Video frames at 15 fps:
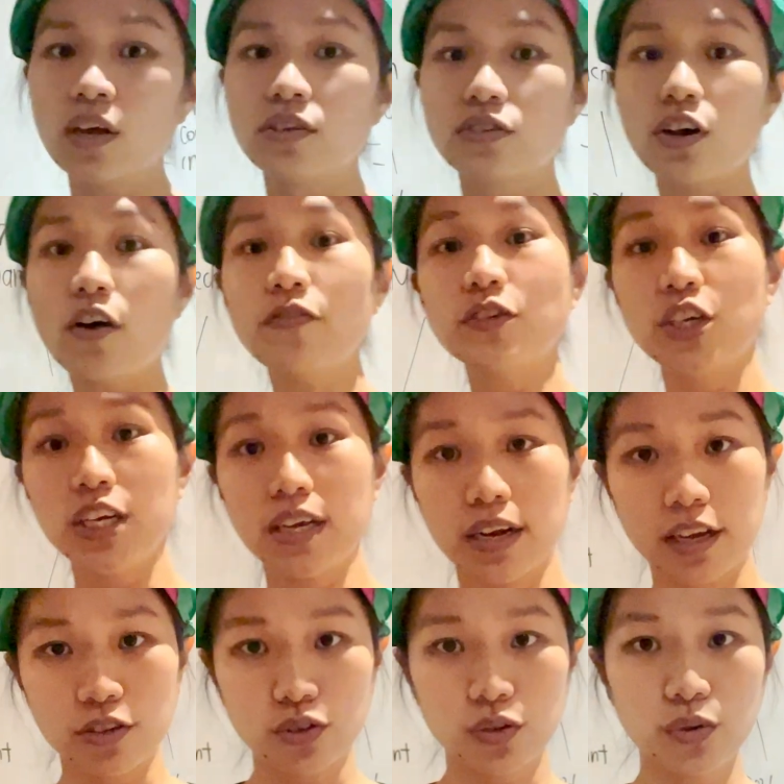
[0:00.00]
So off-chain
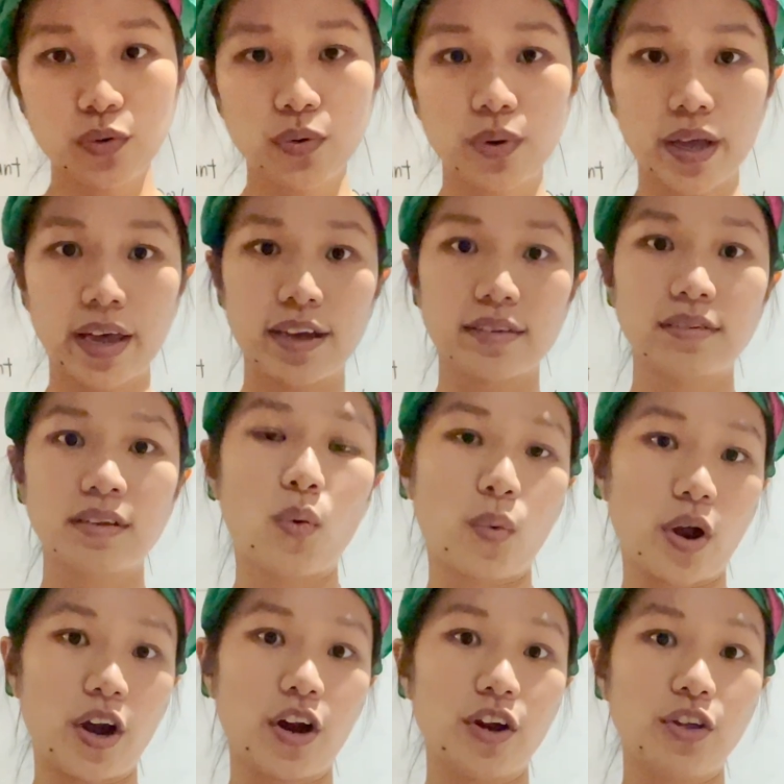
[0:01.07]
collateral is
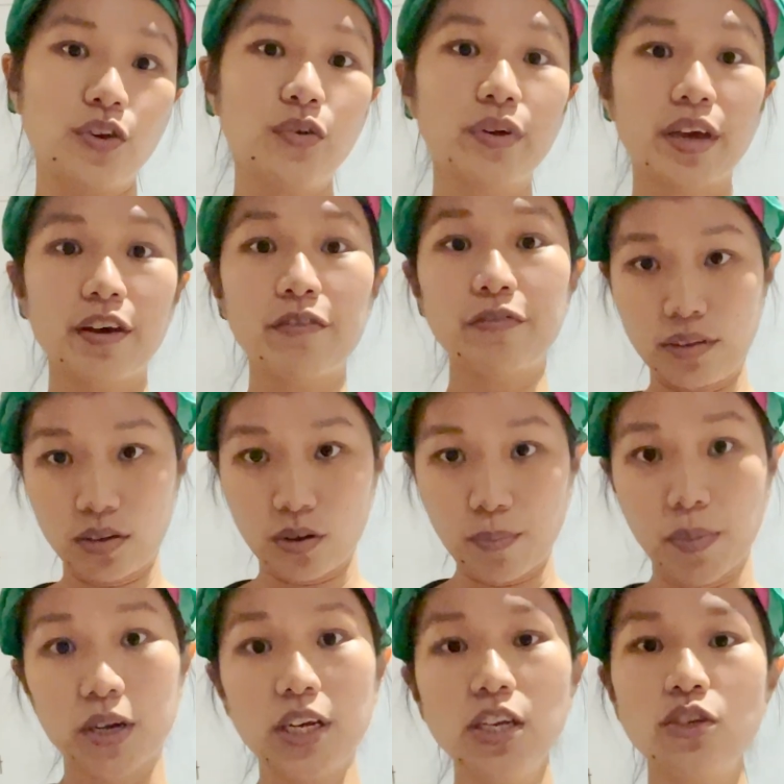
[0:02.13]
where you give the
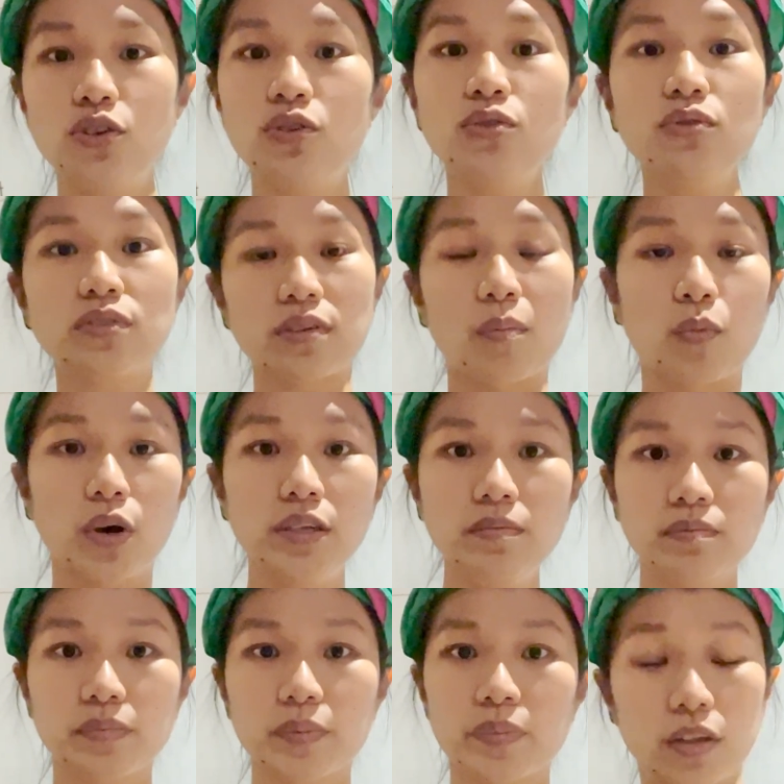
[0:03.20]
money to someone,
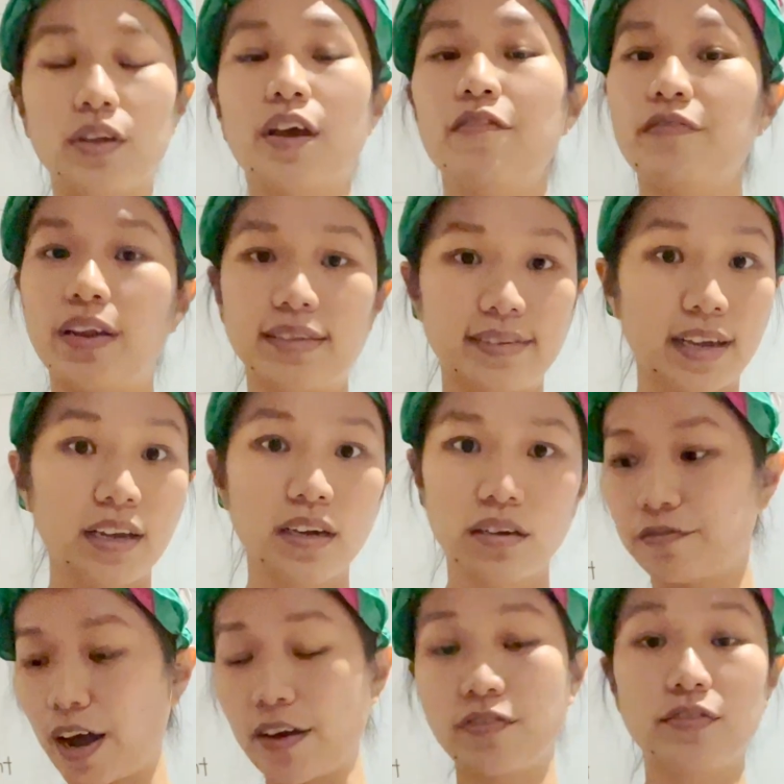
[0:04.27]
give let's say
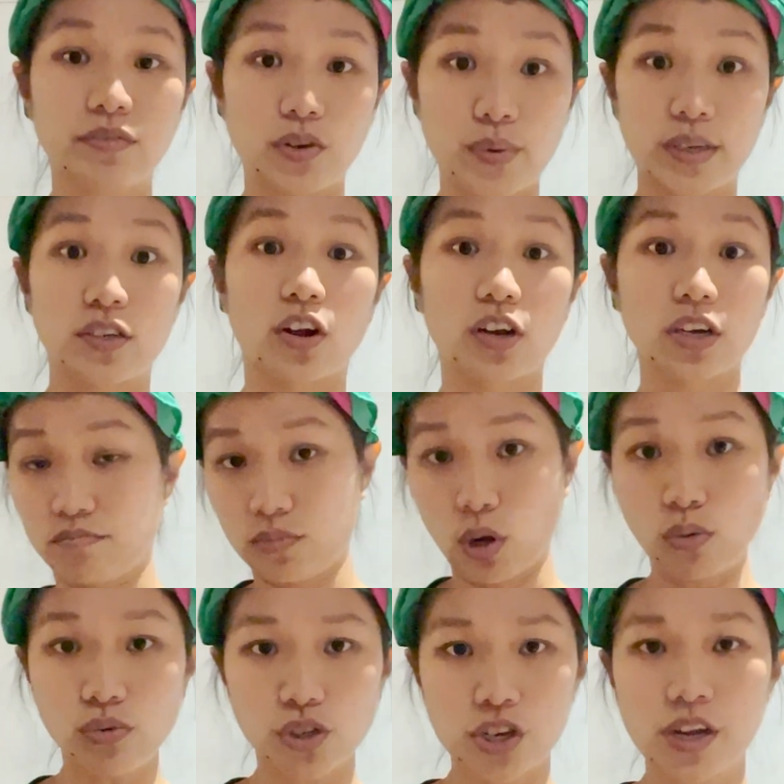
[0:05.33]
$5
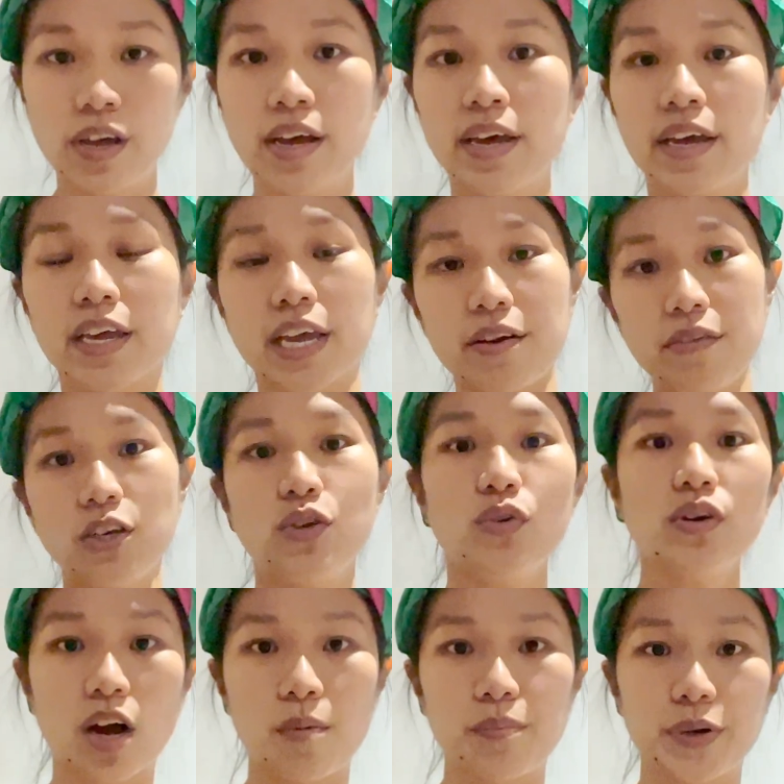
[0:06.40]
note, give it to
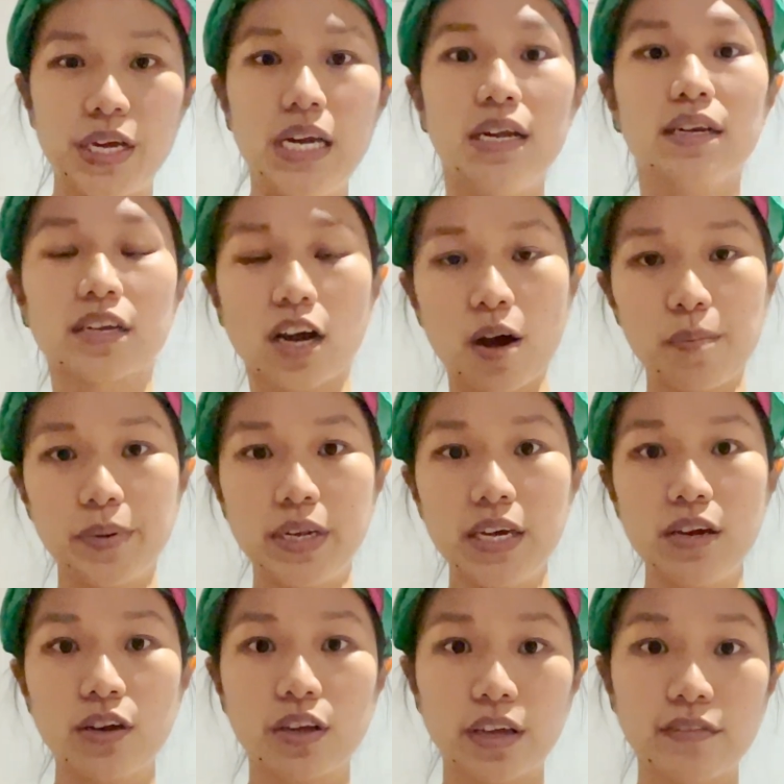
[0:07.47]
a company, the
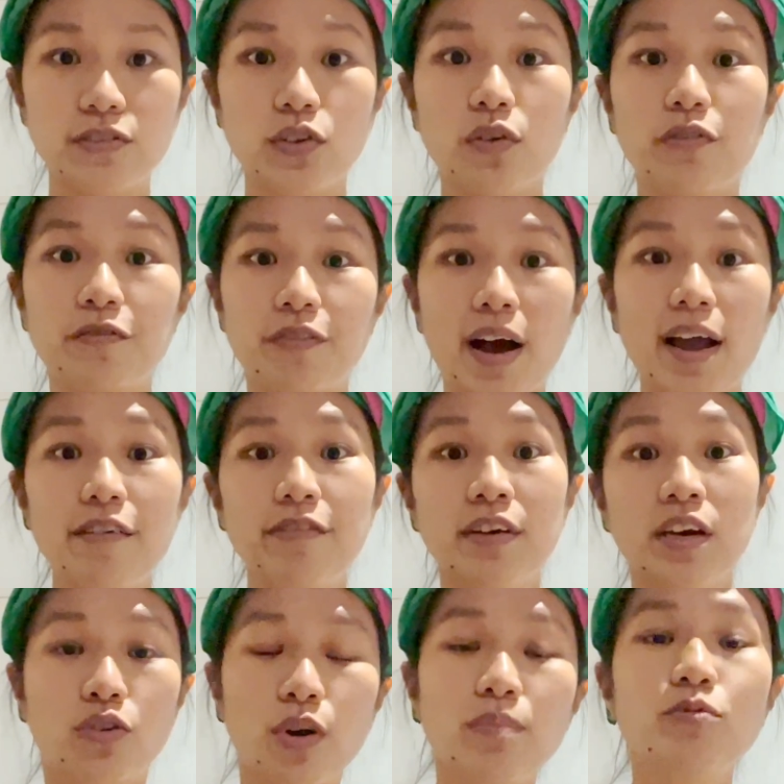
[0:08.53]
company gives you 5
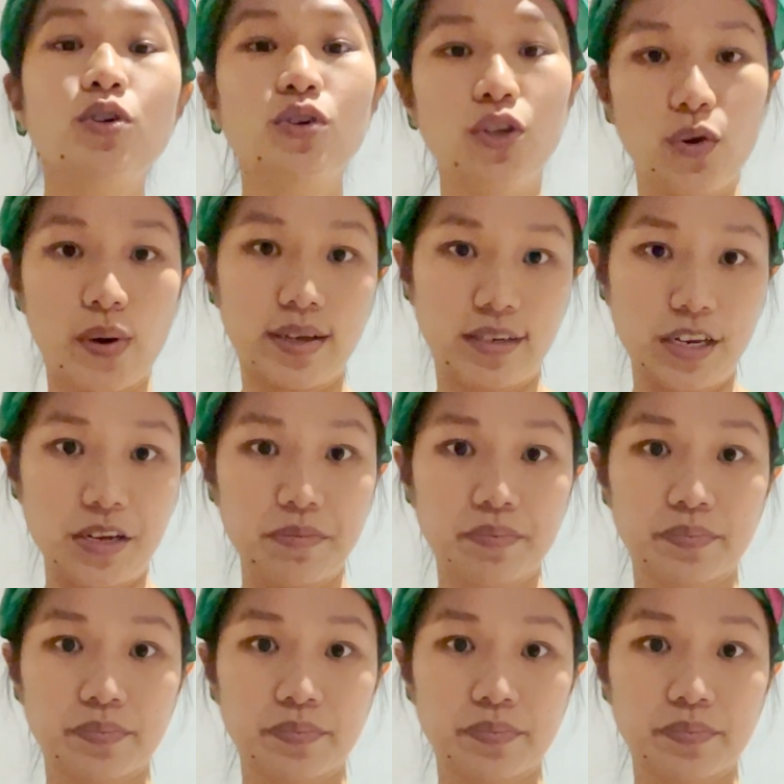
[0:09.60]
crypto USD.